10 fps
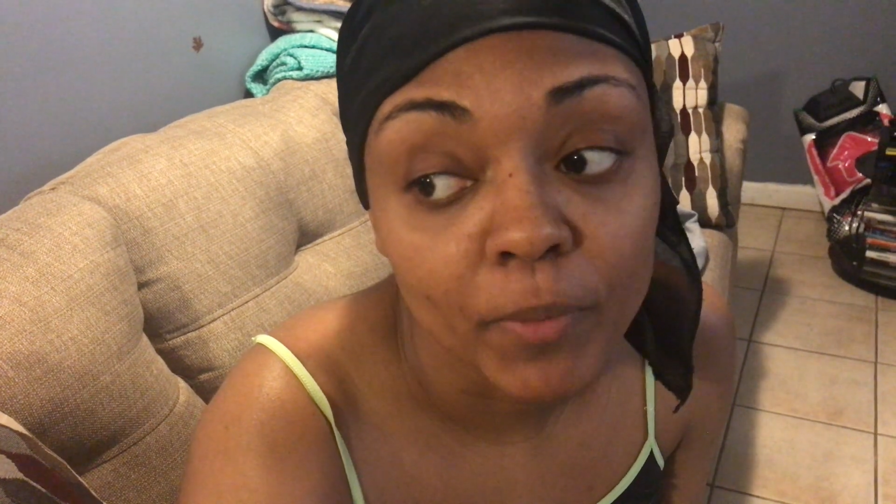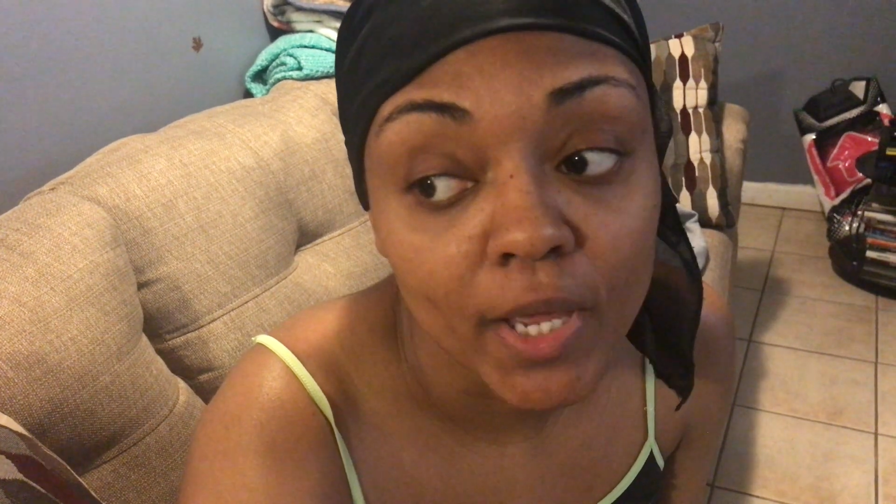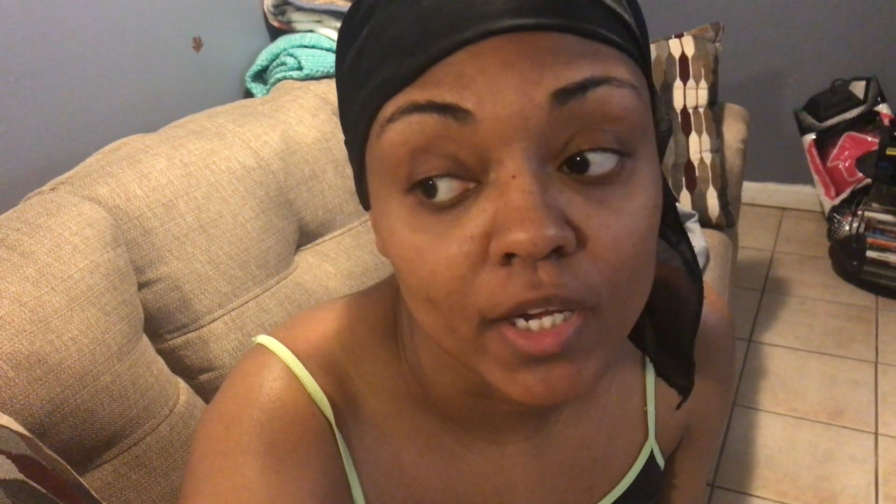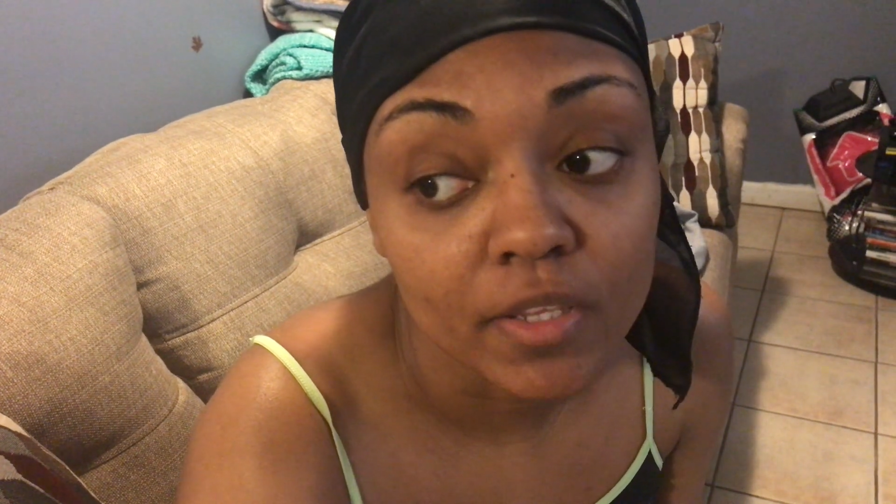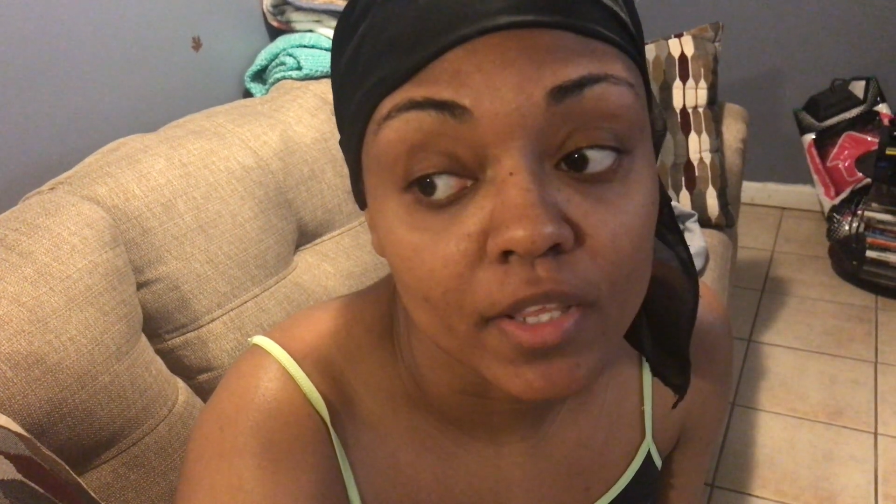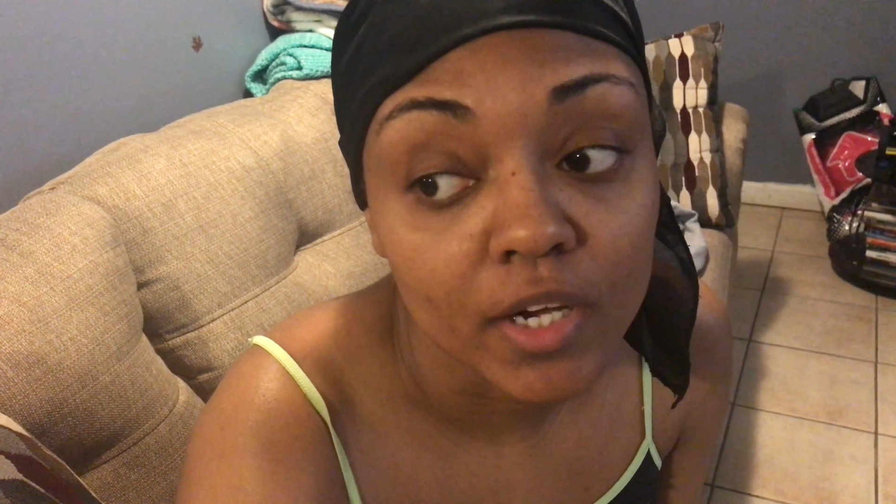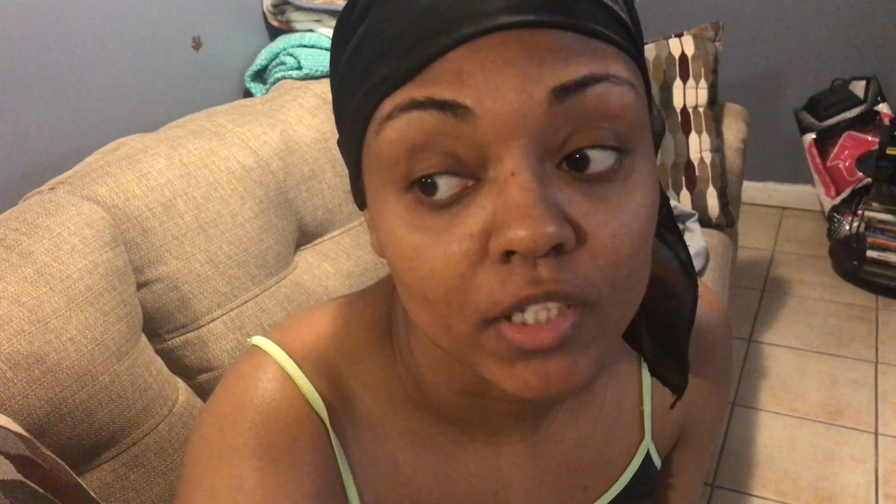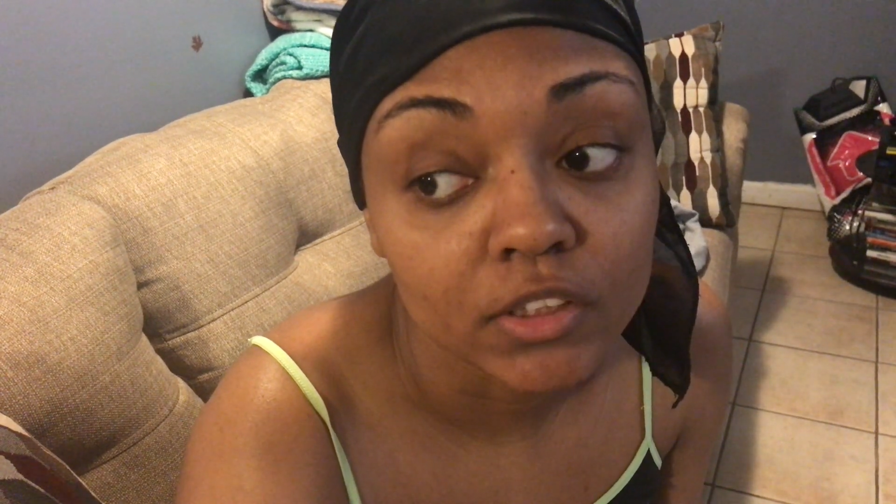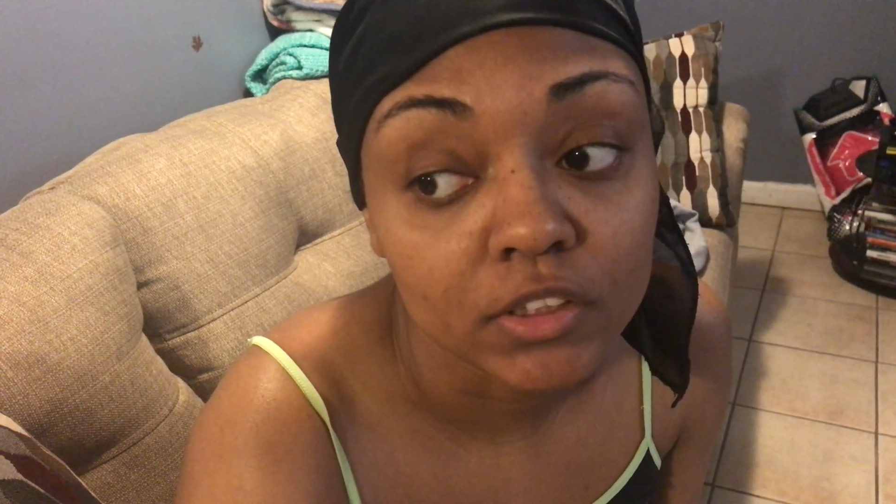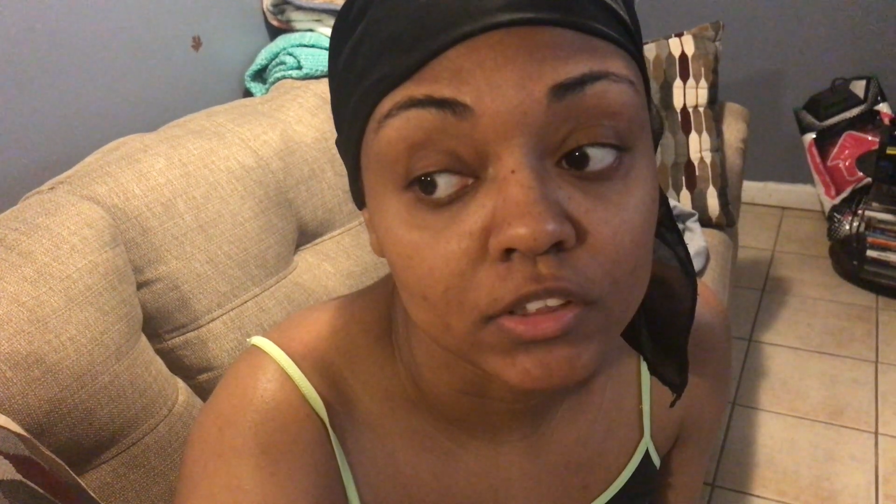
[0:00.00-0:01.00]
patty that I
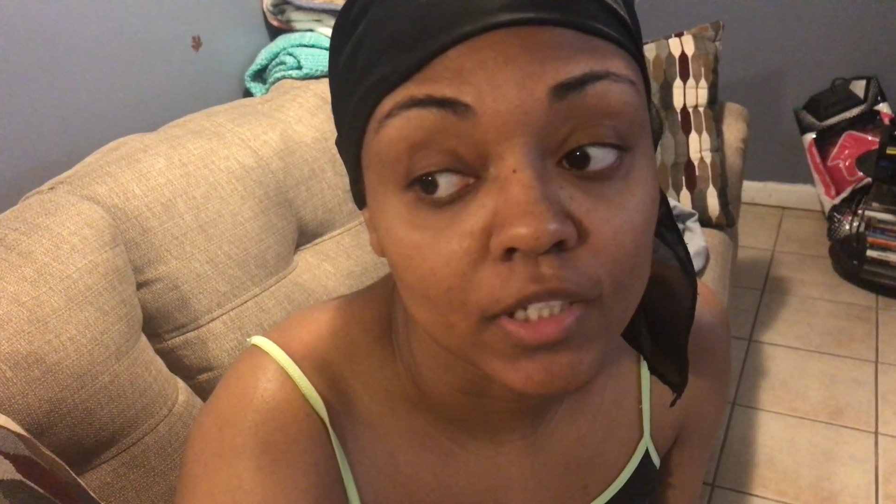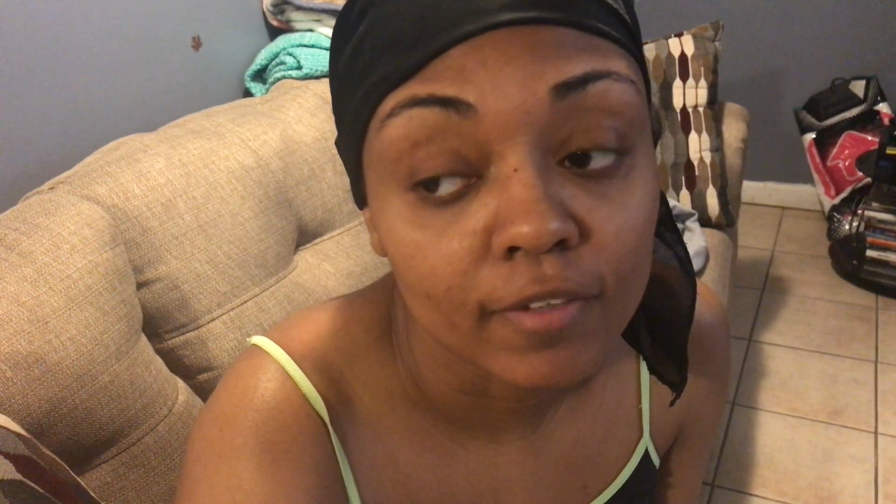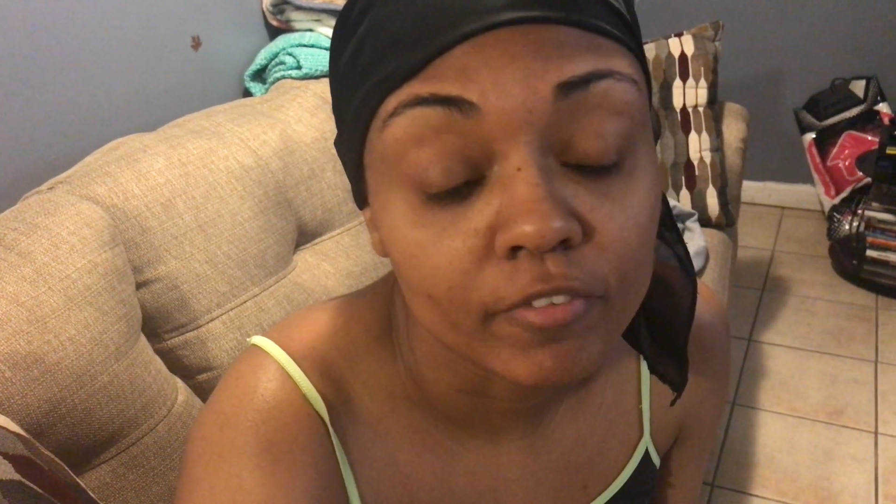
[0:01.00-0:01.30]
just got